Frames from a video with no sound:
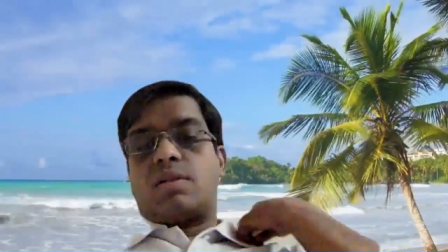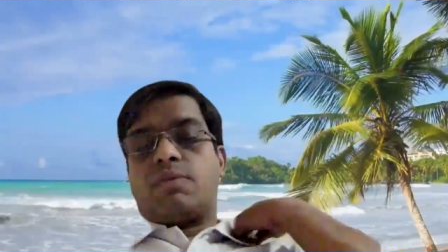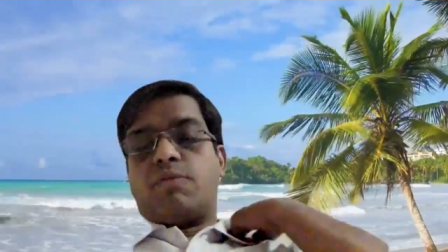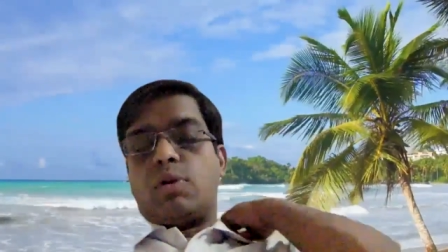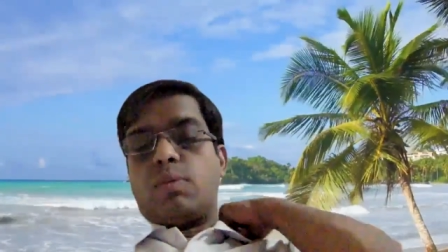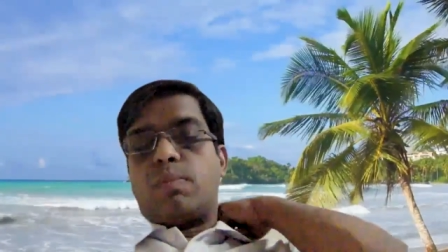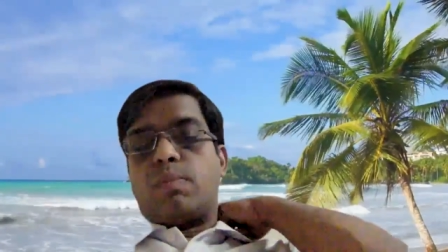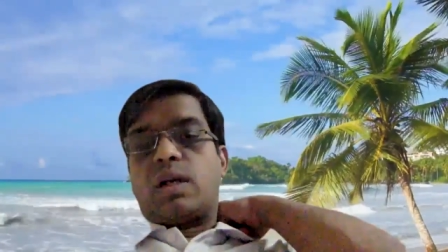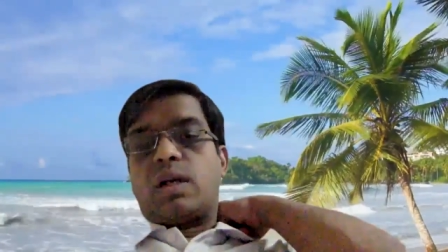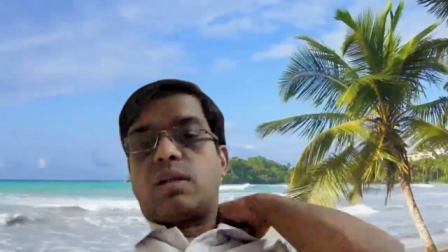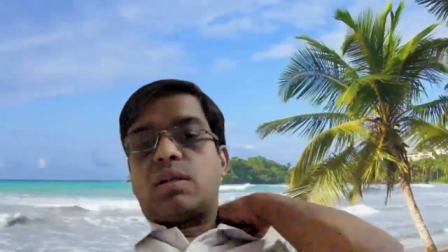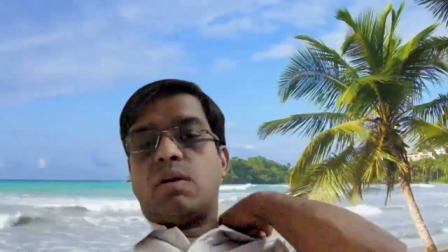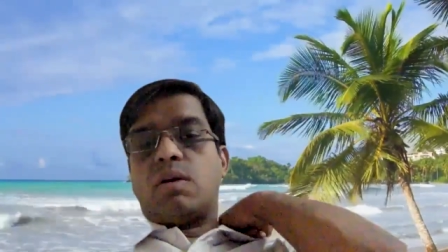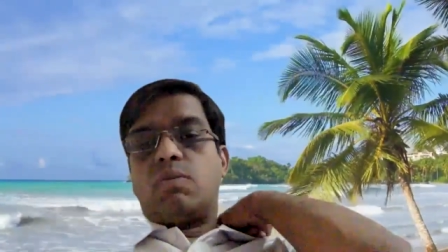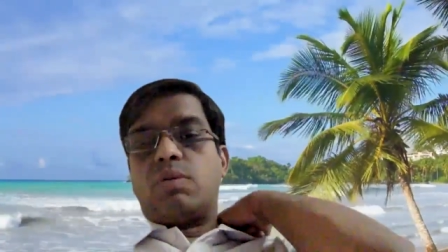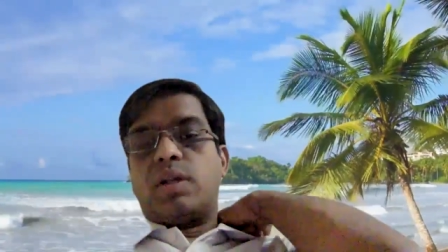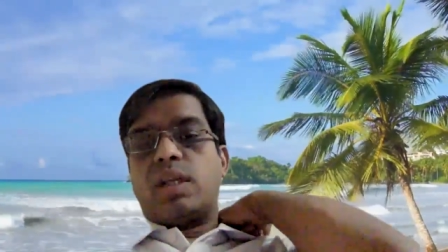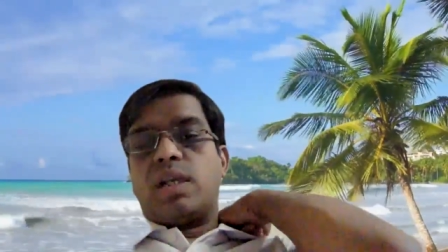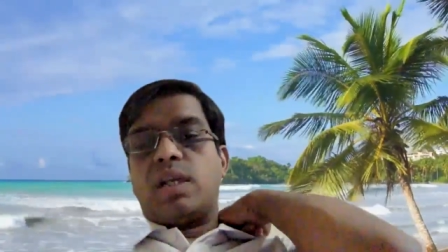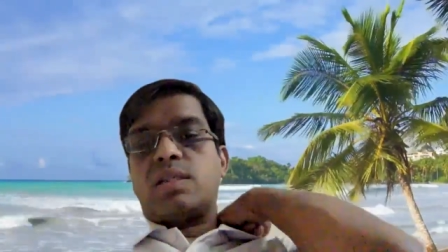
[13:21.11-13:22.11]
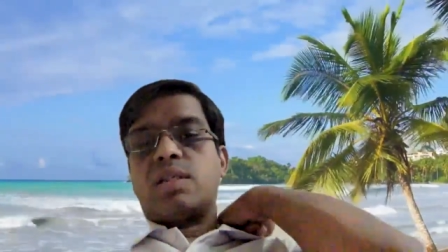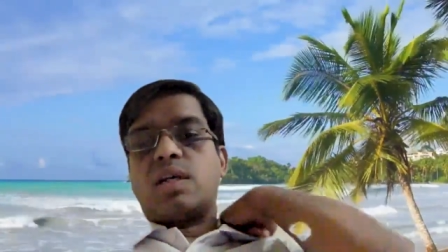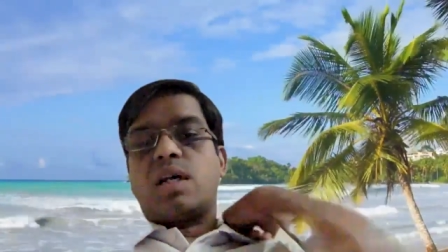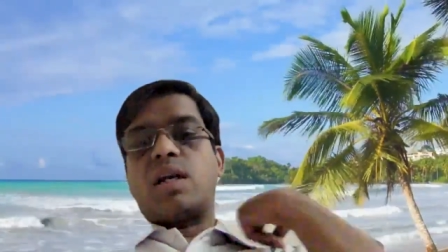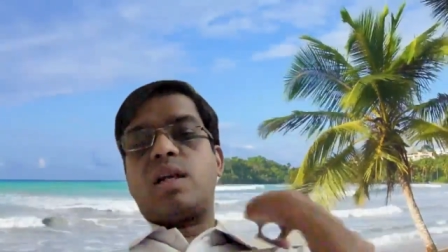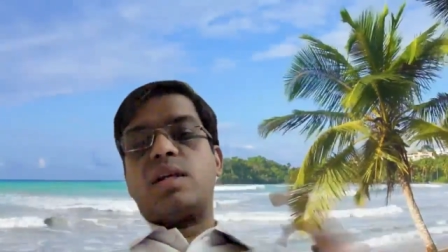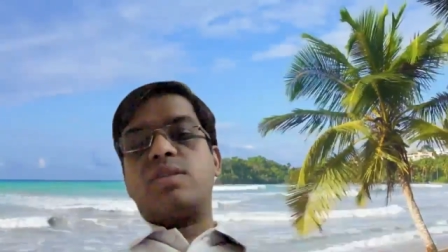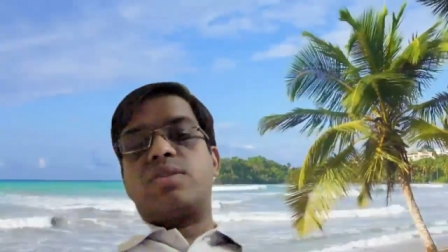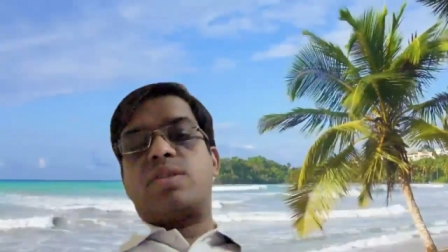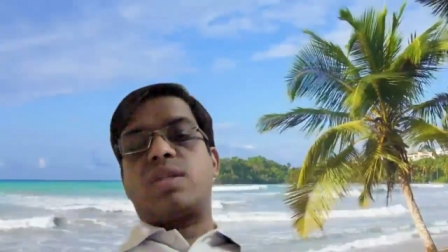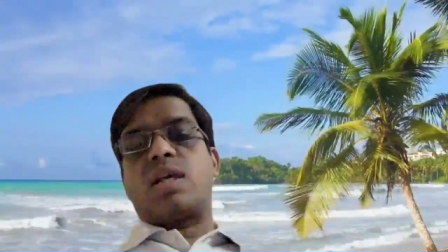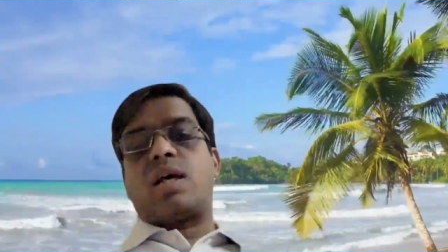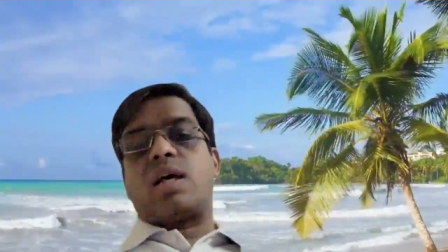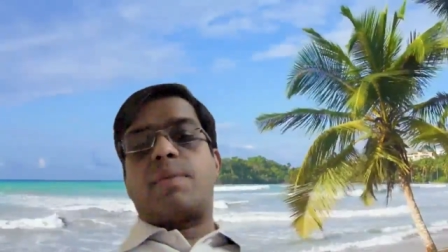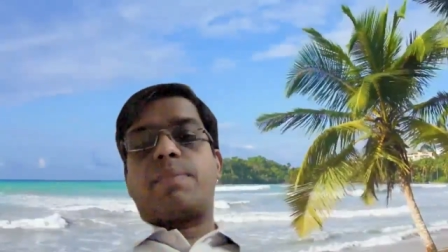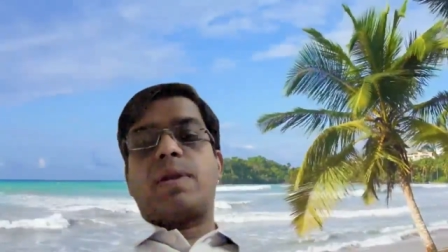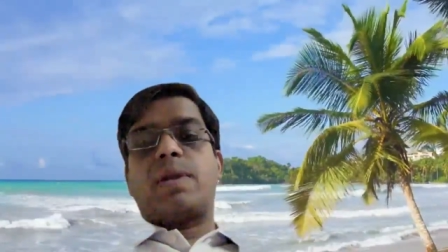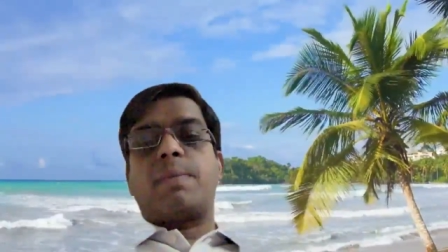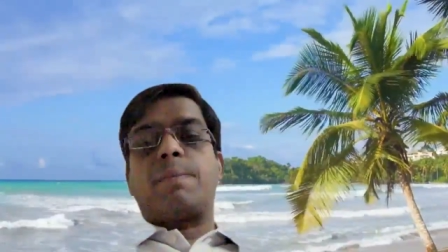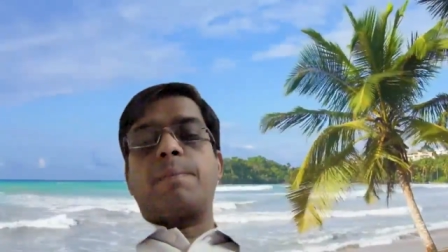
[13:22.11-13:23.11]
the full blood count, ESR and
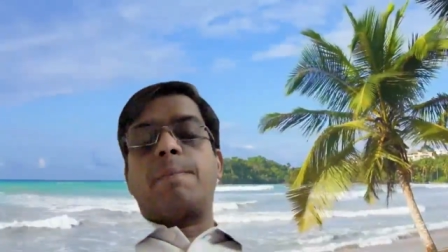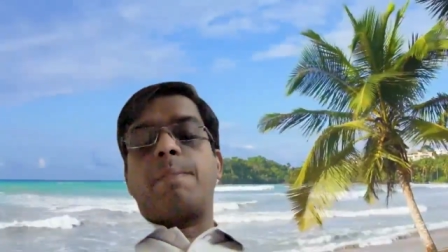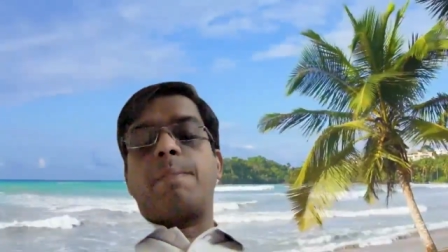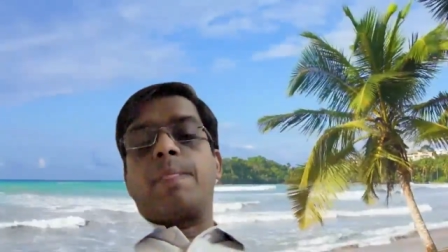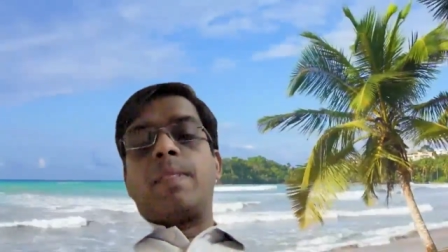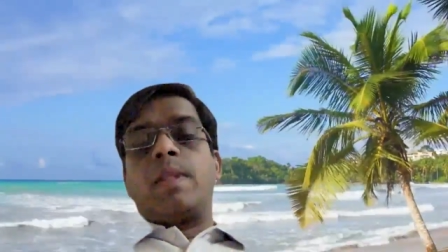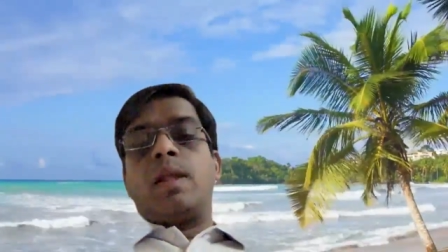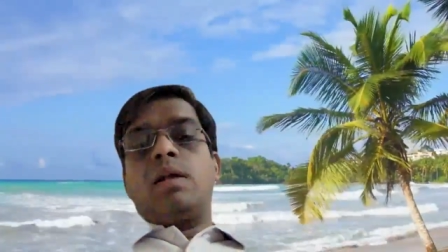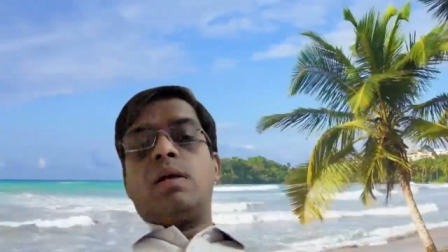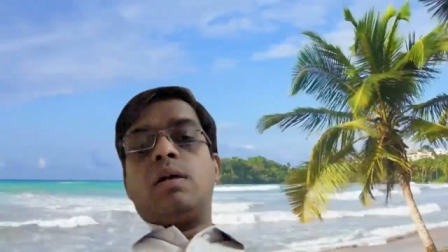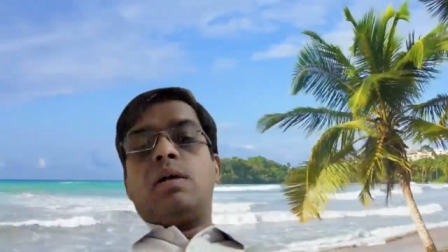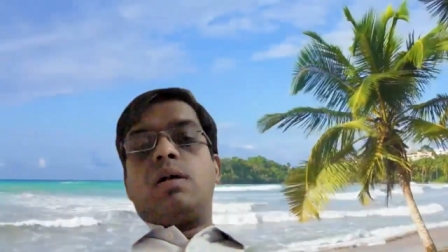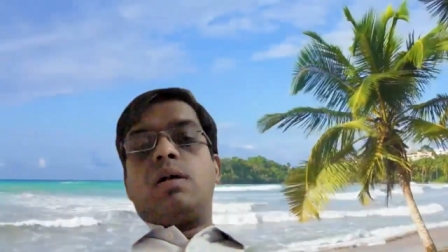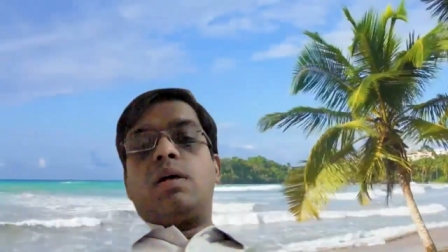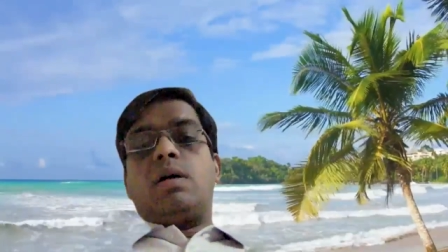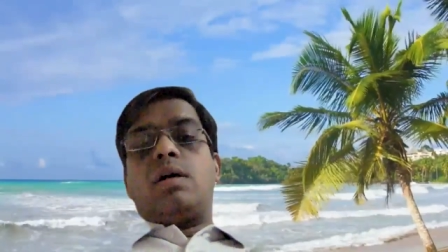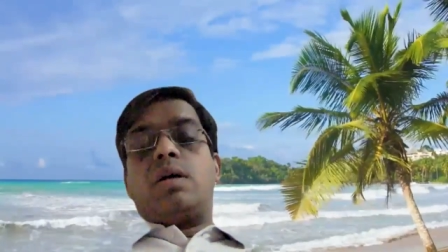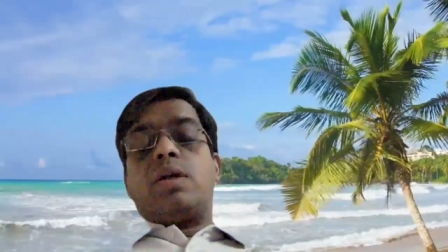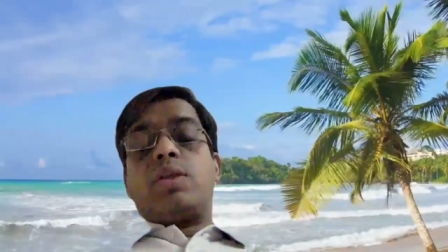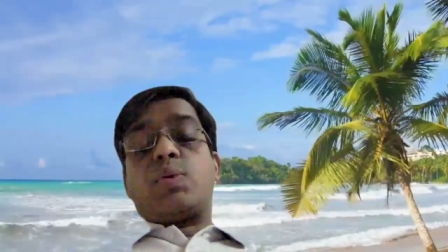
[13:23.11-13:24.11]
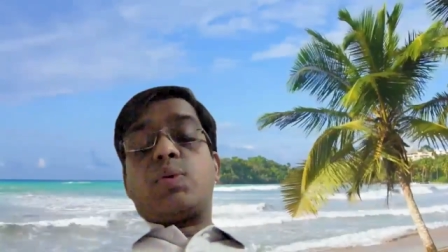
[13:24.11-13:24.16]
CRP.